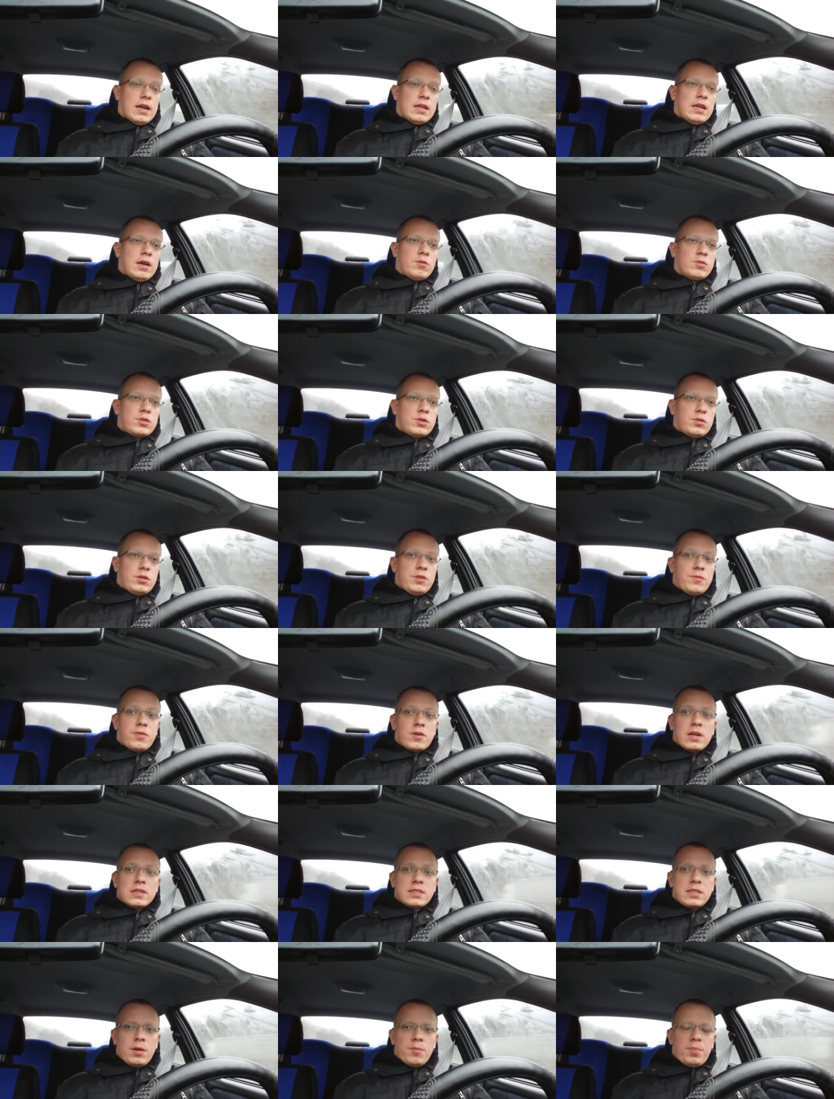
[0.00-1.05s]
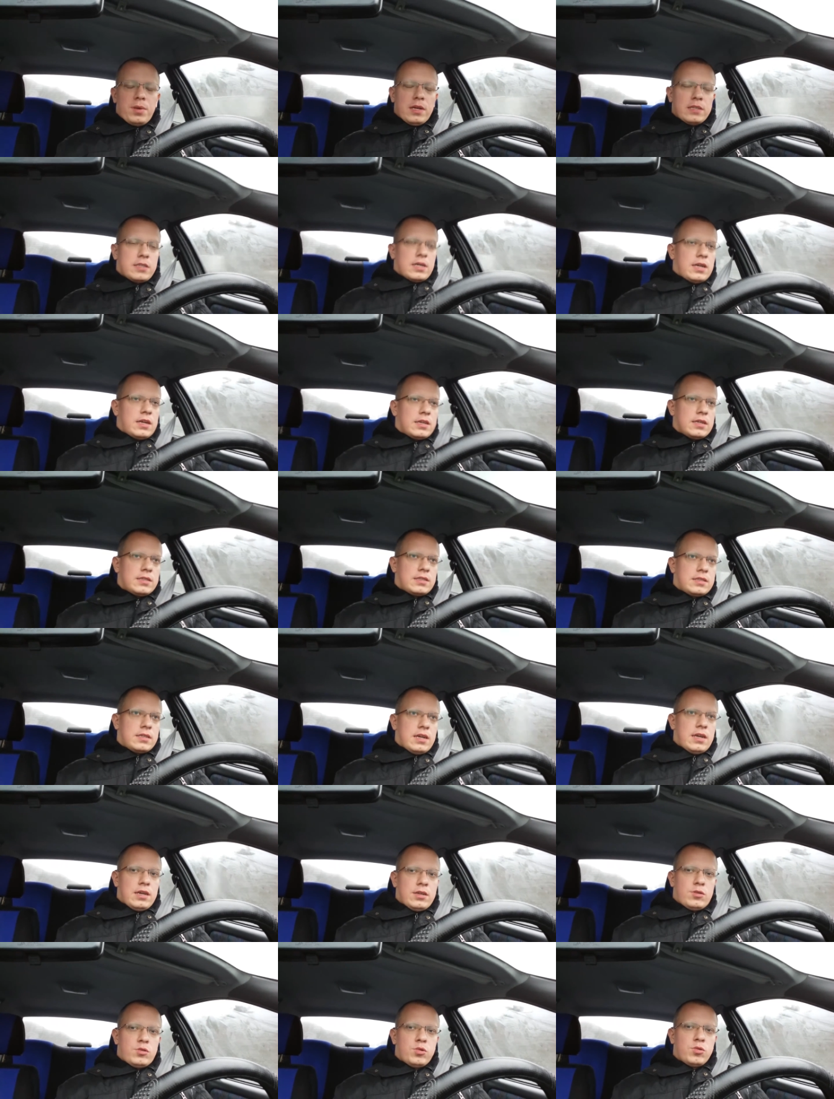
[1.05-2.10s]
I was looking for some place I can
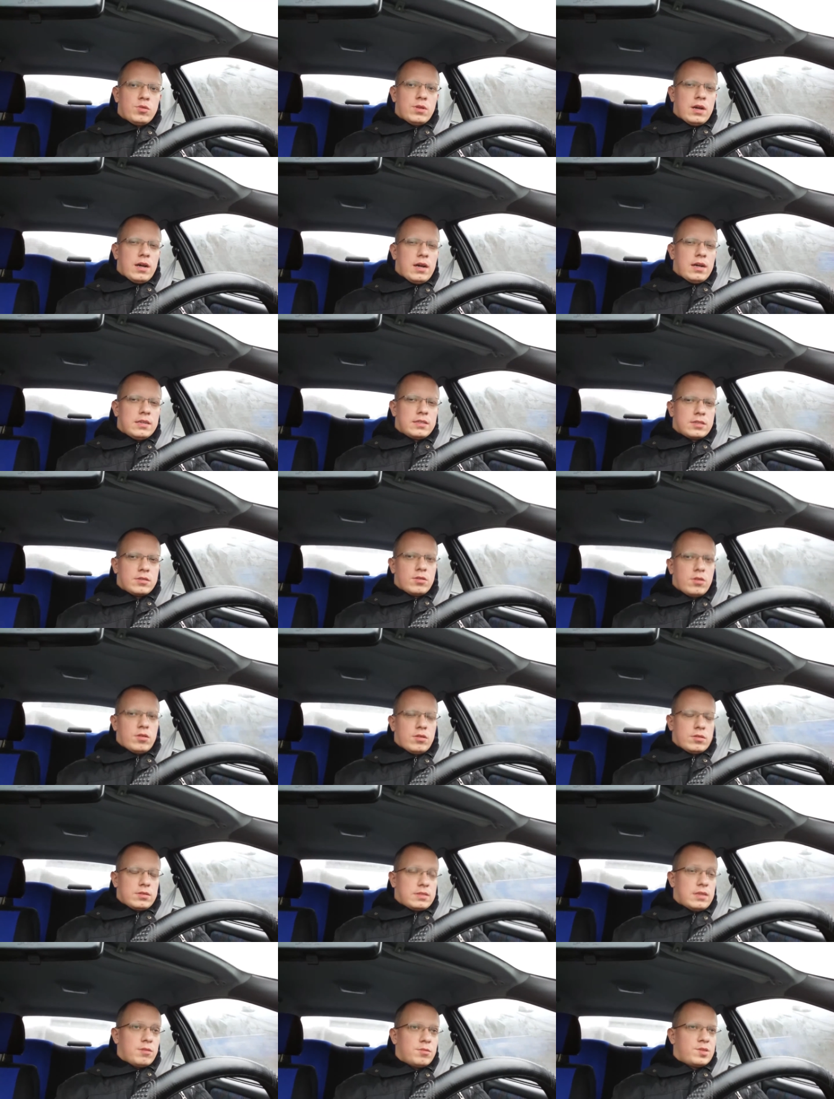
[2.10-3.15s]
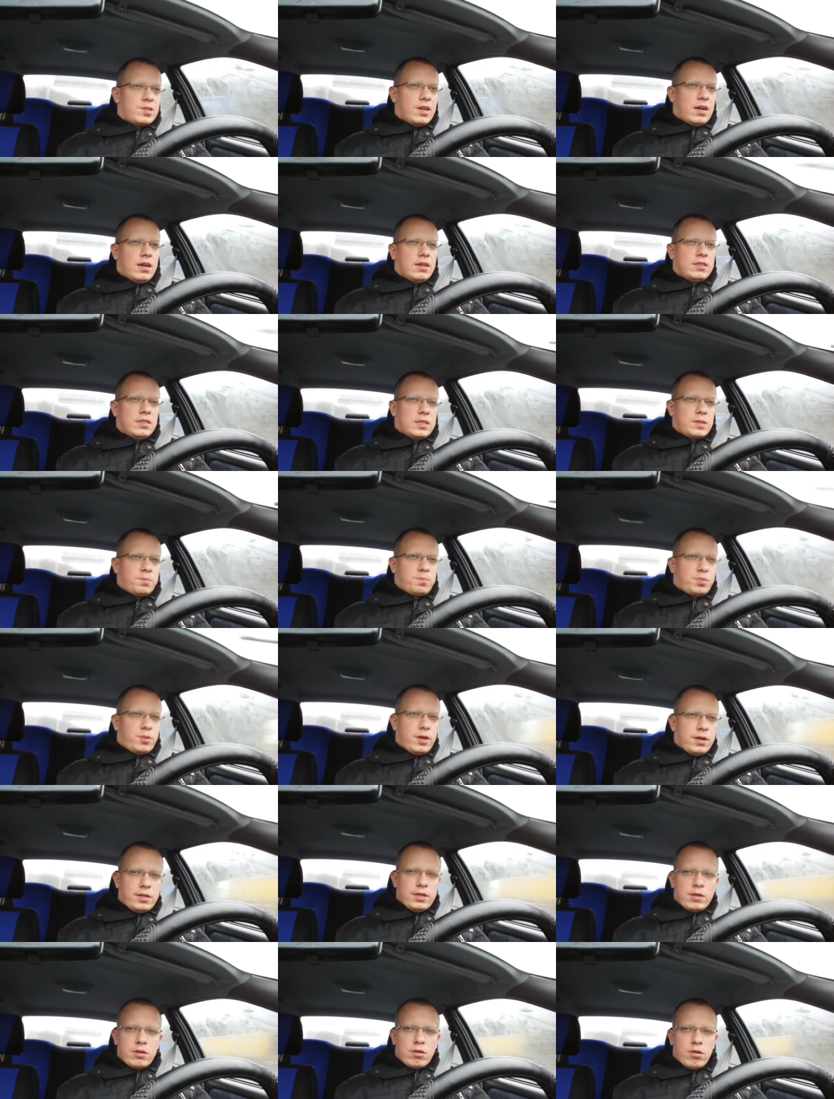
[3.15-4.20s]
stay 2 nights, because outside is
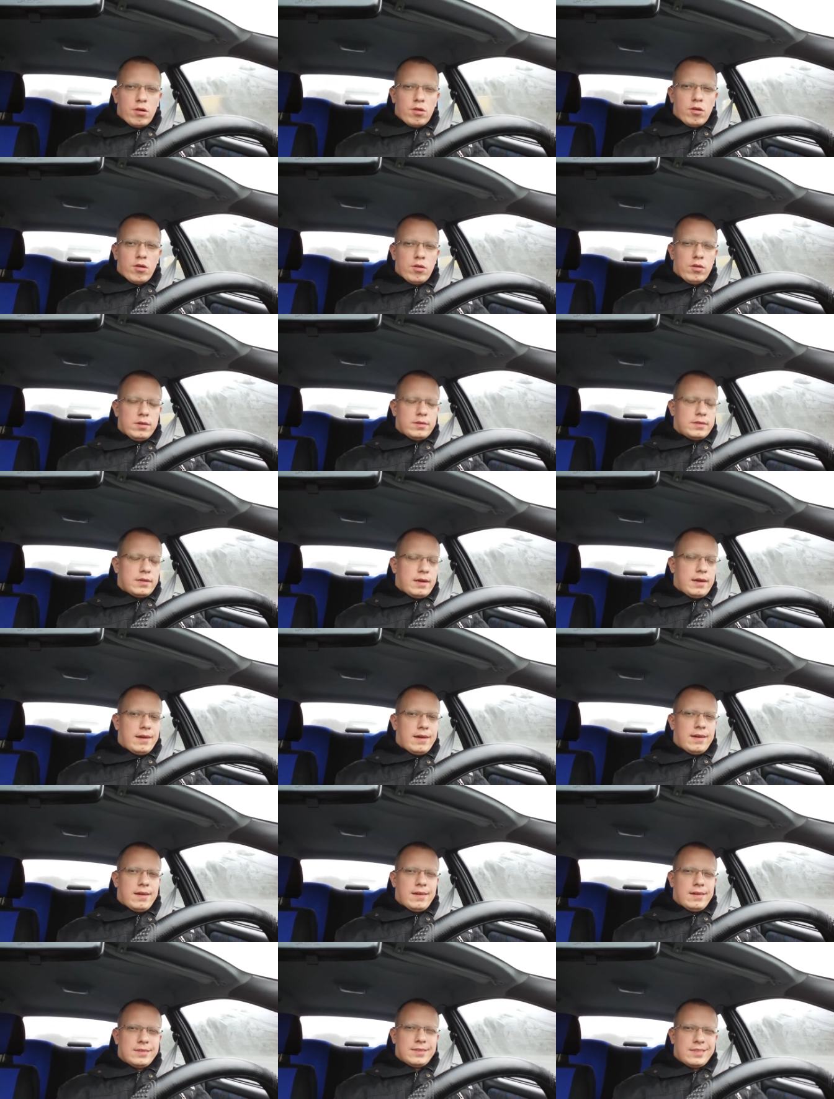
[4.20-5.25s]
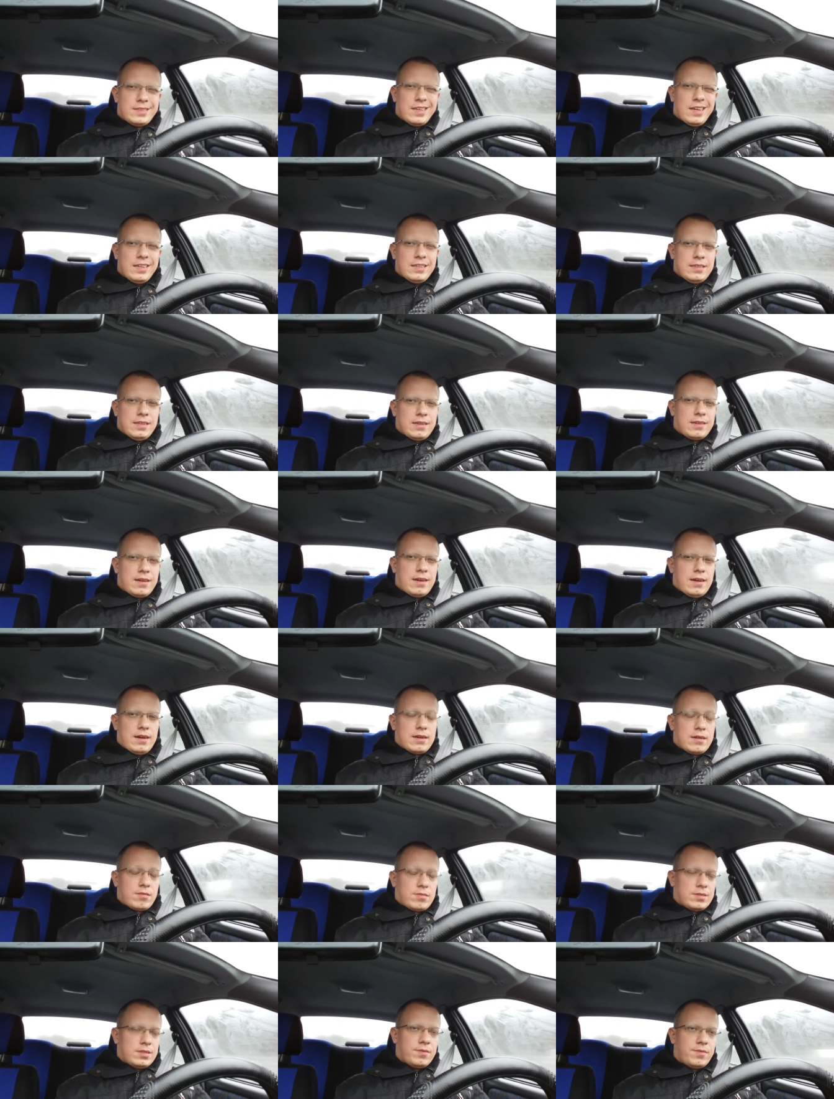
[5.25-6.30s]
pretty cold, and staying in a car
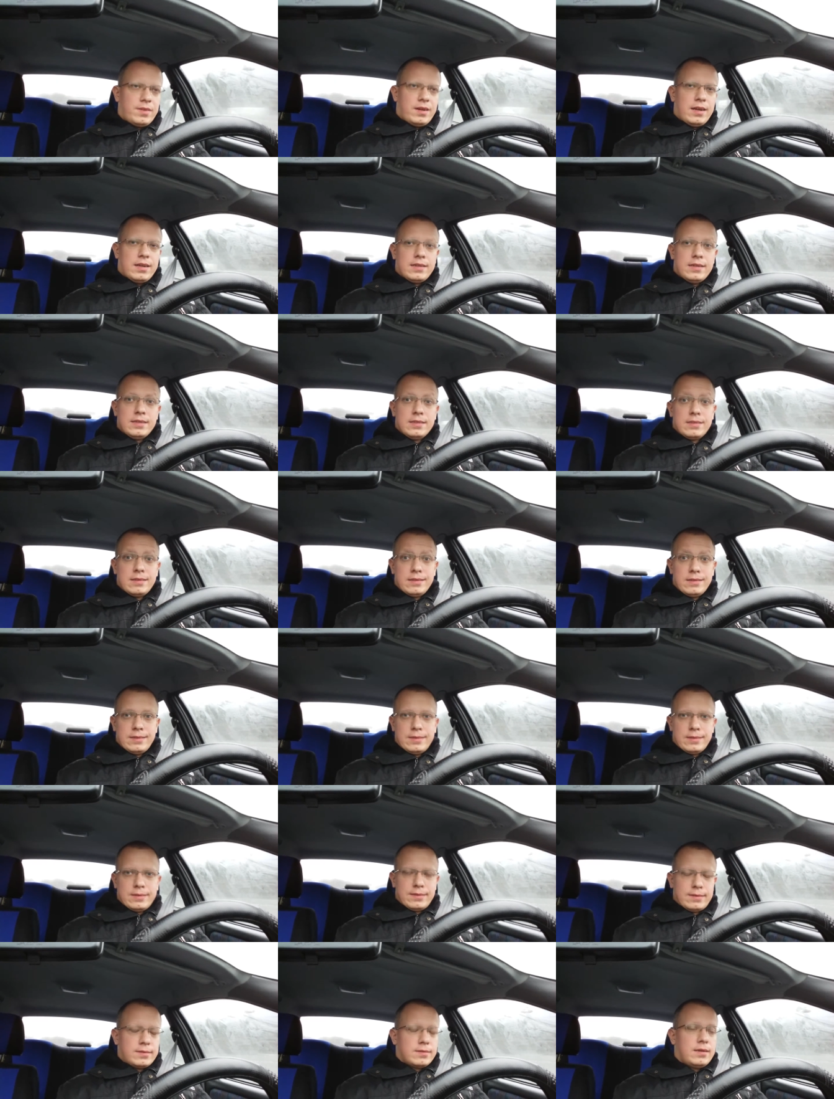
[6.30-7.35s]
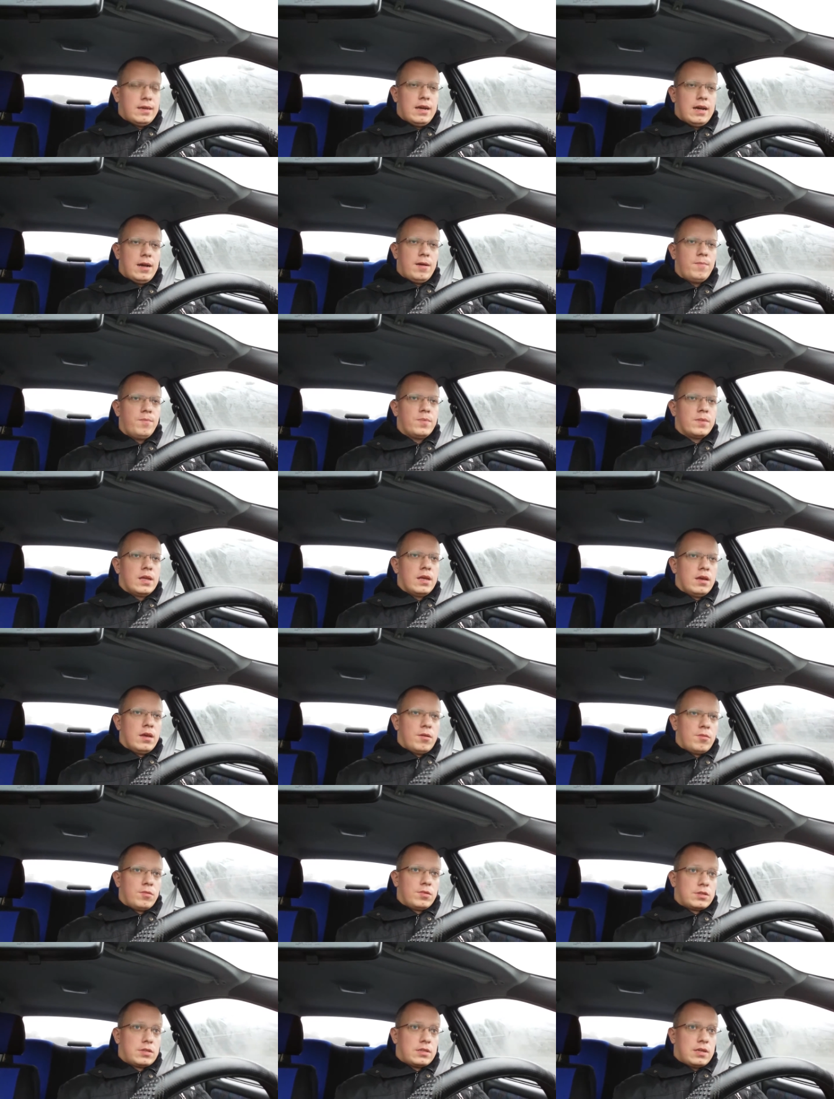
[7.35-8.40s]
or something like this was
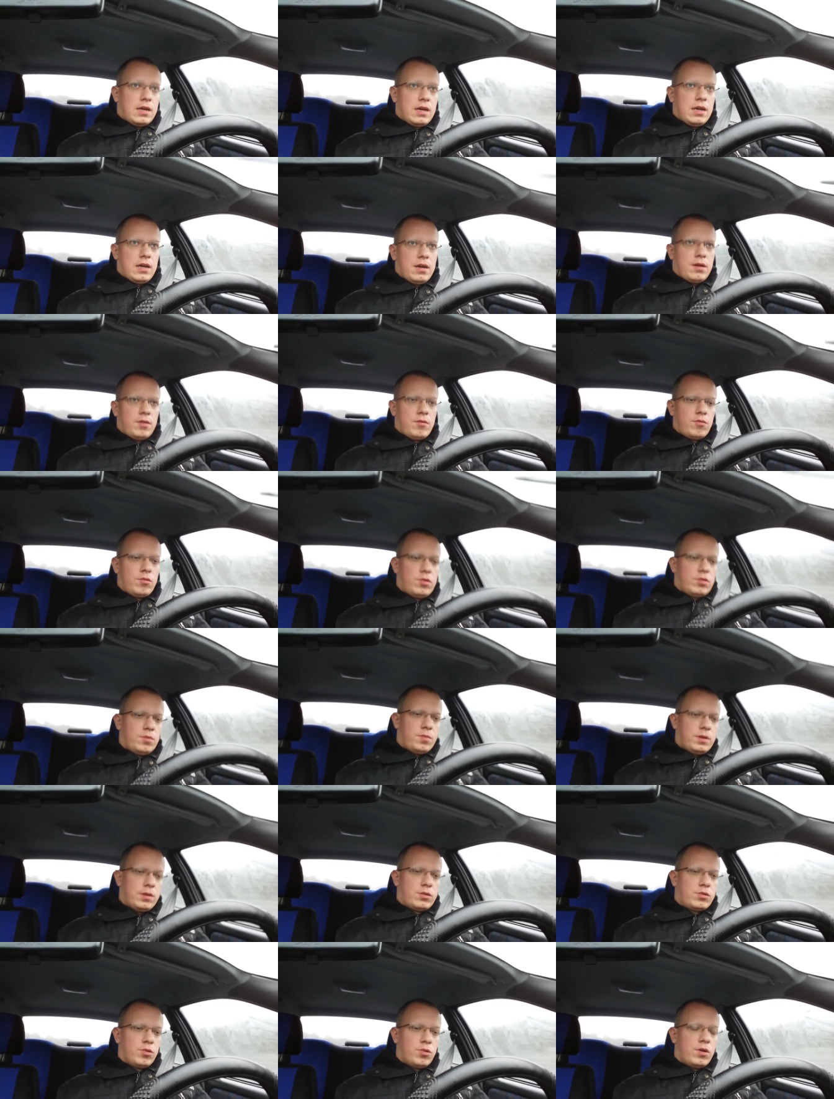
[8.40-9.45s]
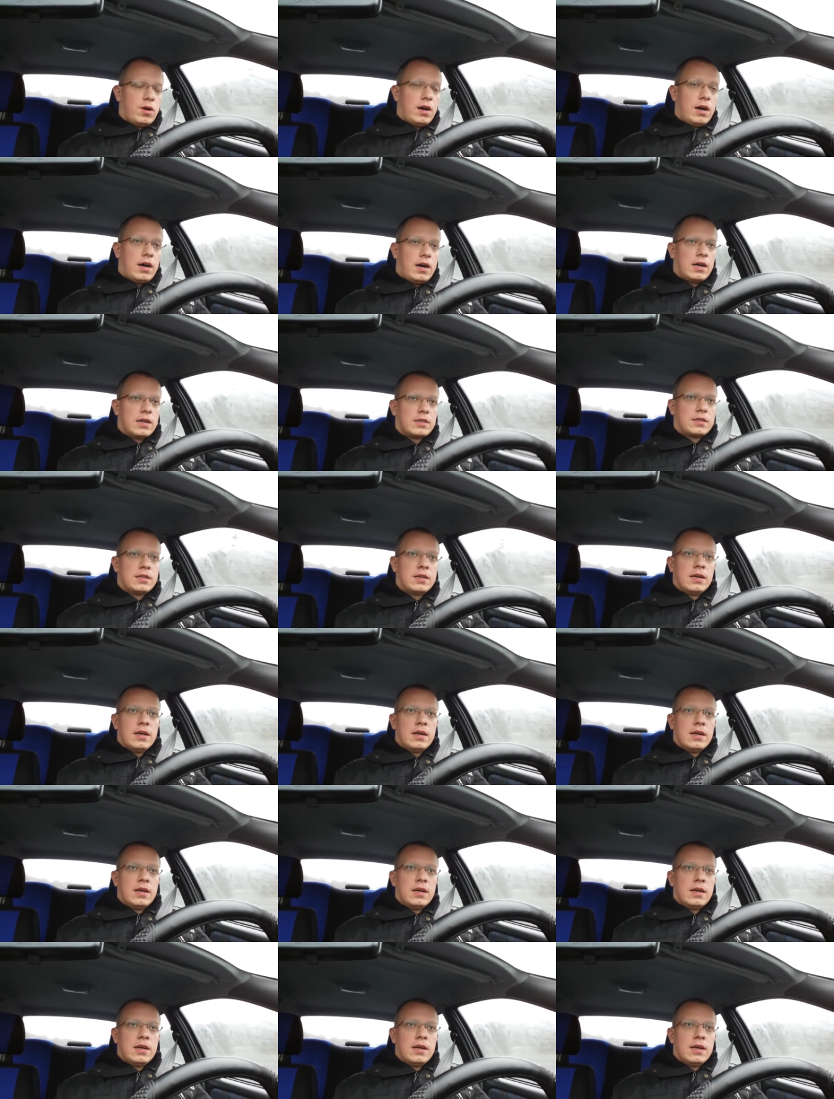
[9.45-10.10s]
a bit too hard.